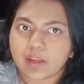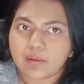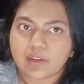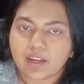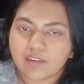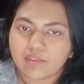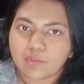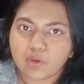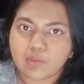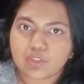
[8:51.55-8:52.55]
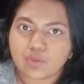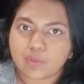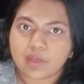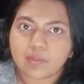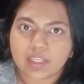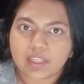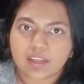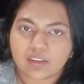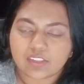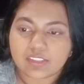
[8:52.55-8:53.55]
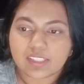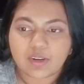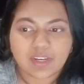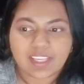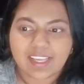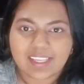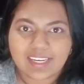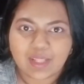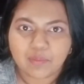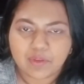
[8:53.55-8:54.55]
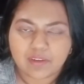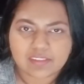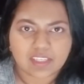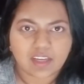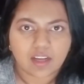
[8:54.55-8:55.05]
I have an appointment to open a bank account. She's like, okay, I can help you. I was like,